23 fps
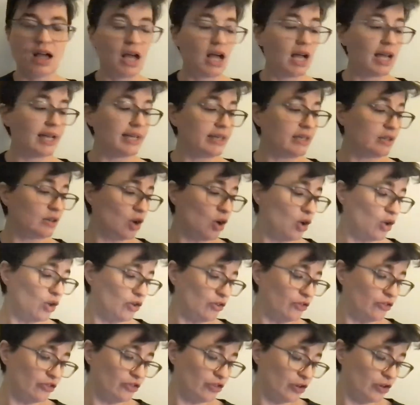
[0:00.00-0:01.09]
I can
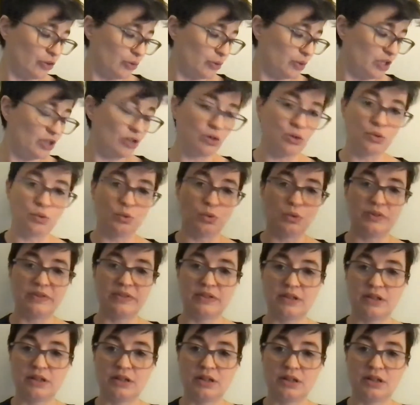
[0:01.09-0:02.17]
also use